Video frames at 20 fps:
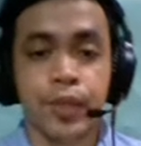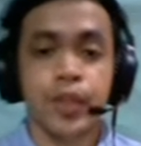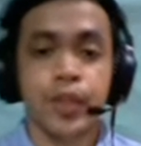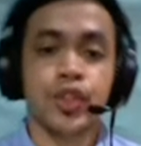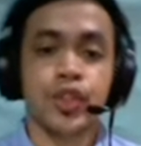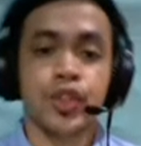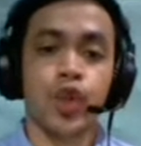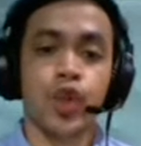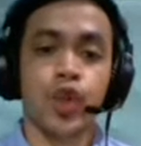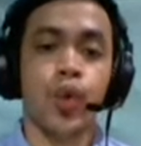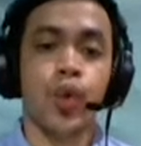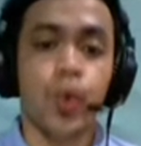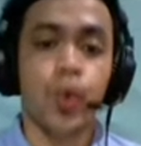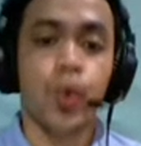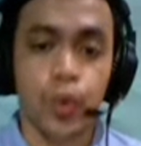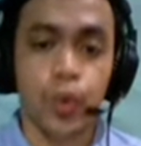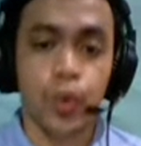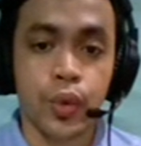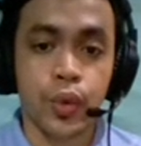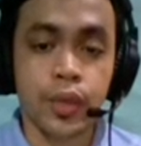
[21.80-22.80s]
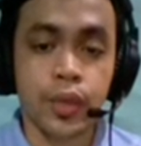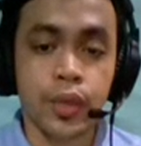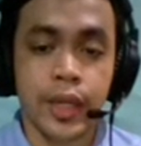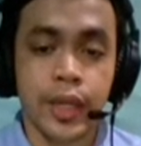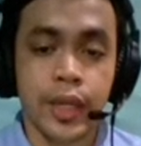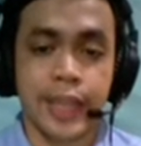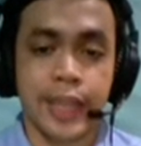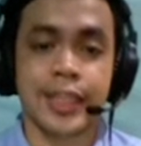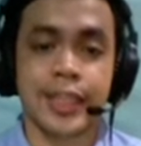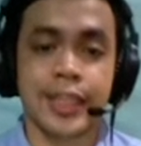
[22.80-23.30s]
So who
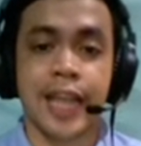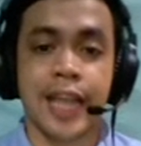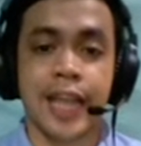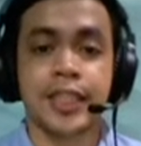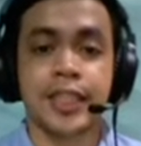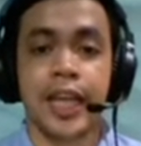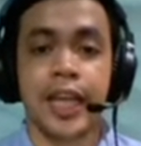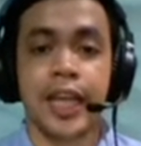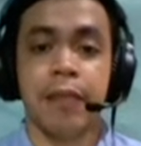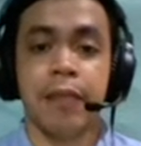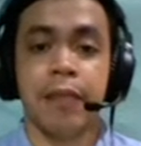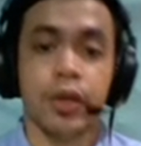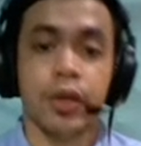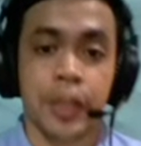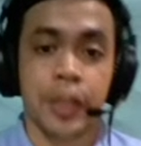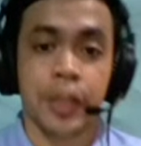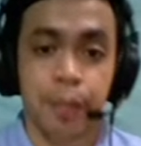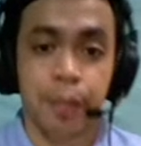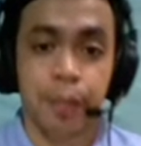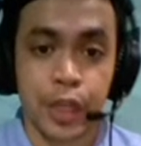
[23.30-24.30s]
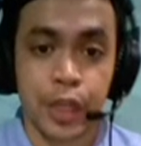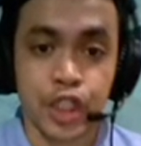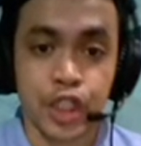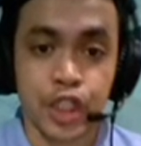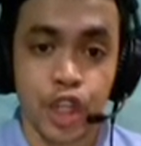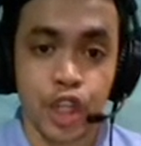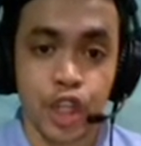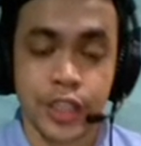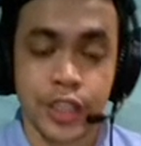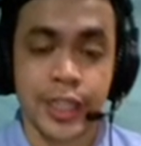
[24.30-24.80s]
is asking about a
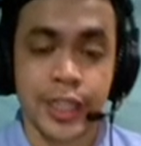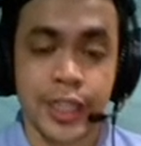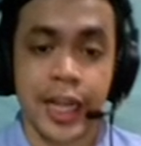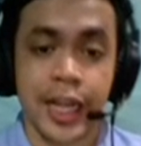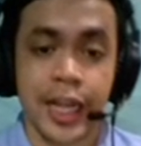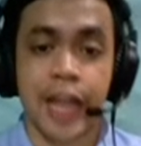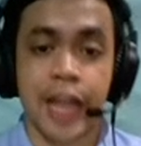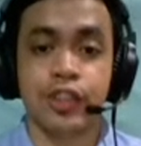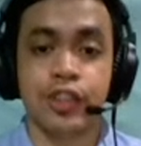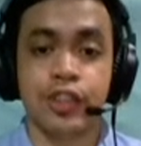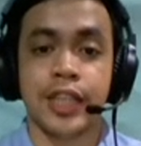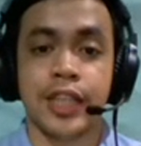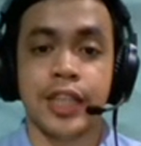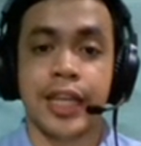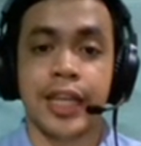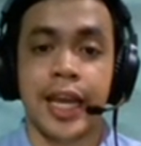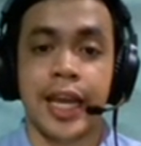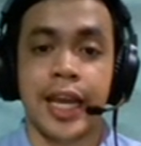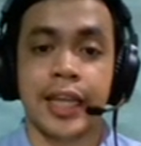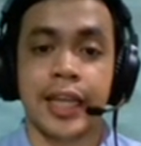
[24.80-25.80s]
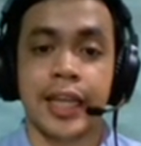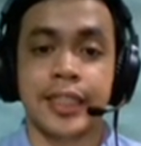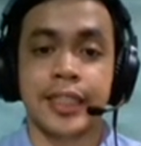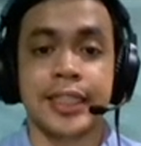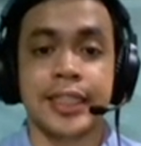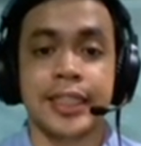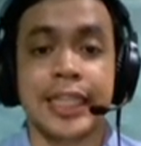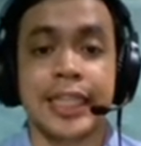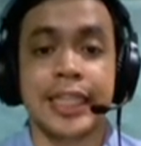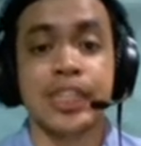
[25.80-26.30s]
person. Sa Tagalog niyan ay
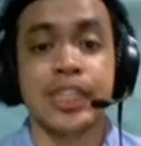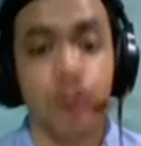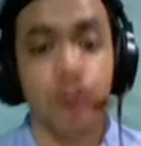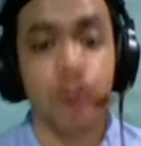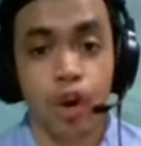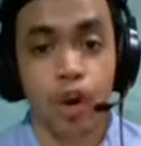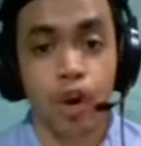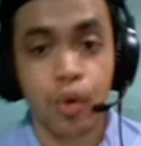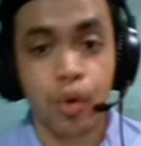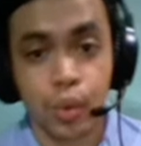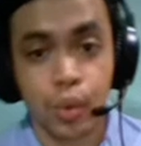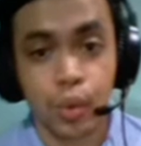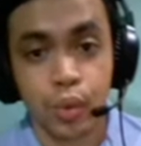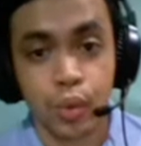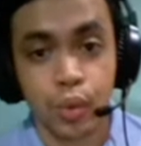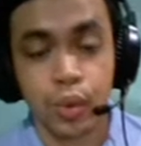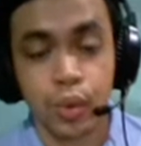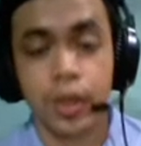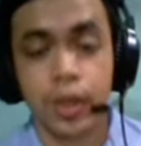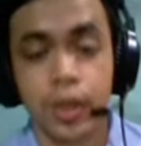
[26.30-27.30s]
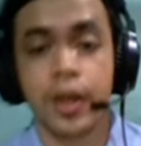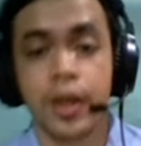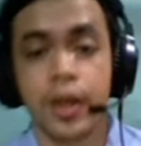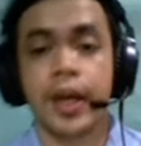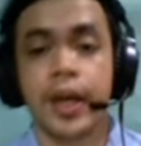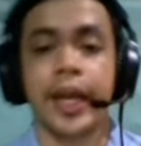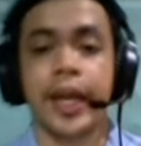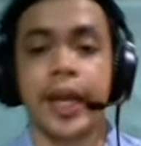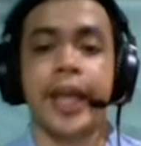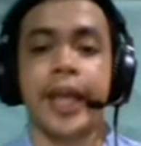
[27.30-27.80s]
sino, who.
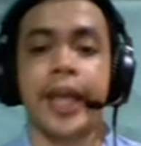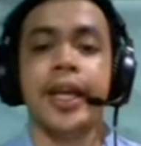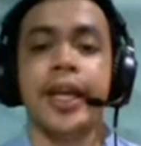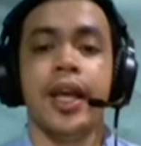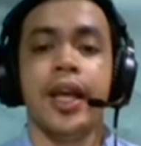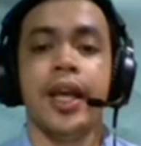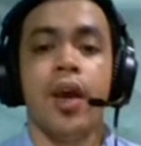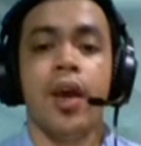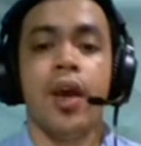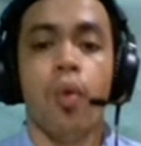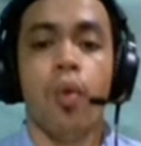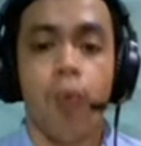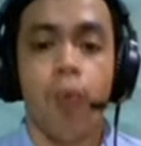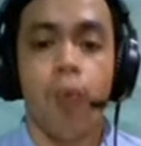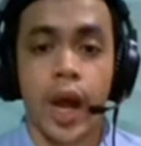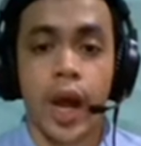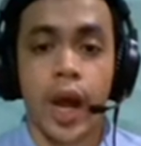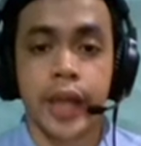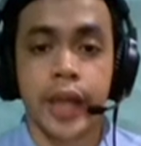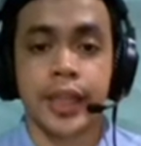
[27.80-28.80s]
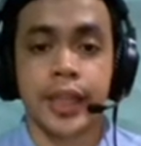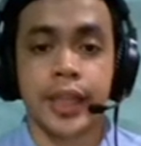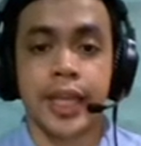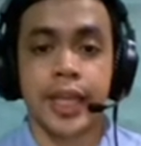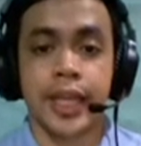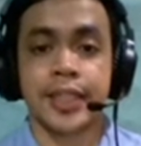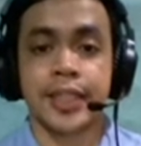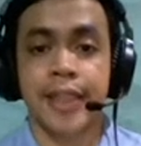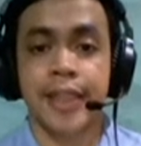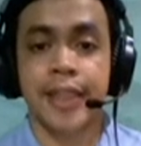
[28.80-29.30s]
Okay? What
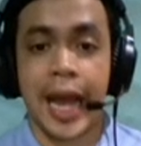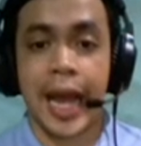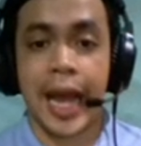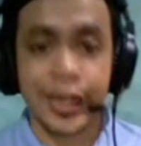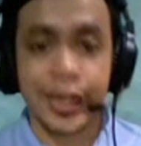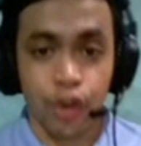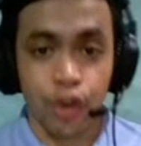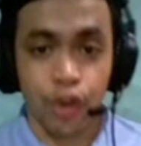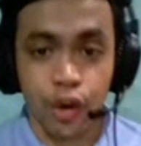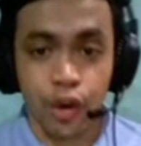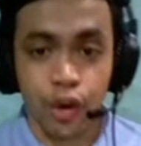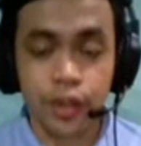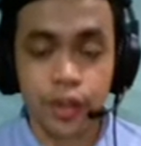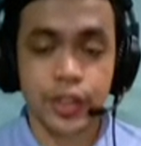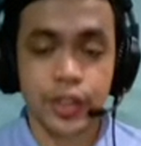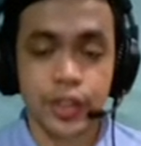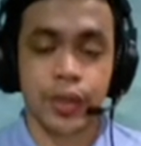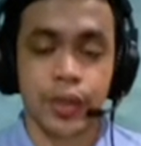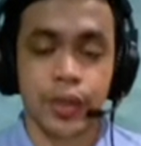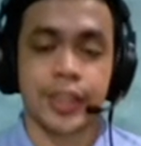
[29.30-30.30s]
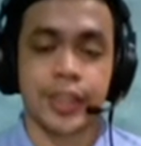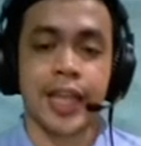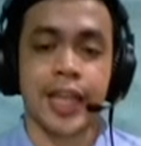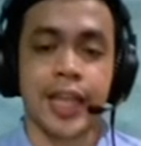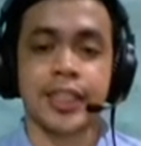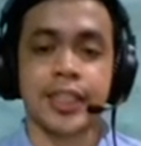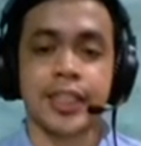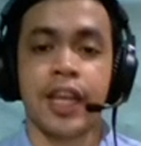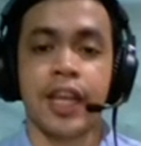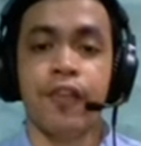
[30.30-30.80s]
is ano? So it's
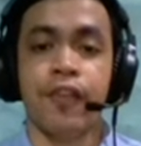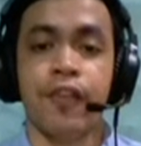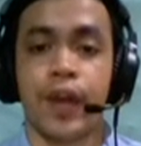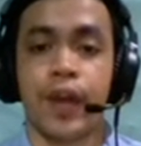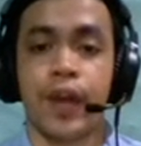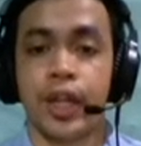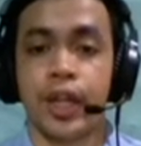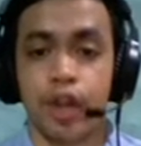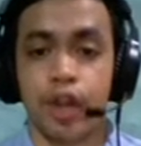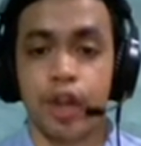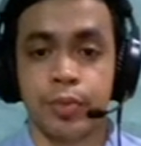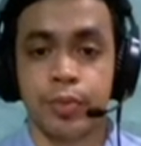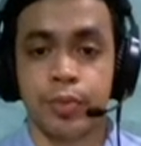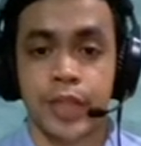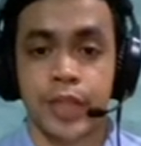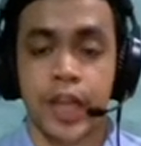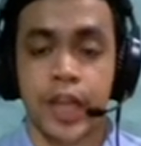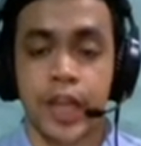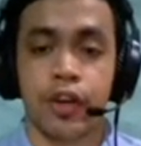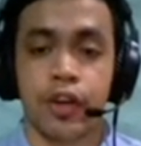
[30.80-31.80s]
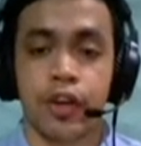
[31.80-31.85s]
asking for an object or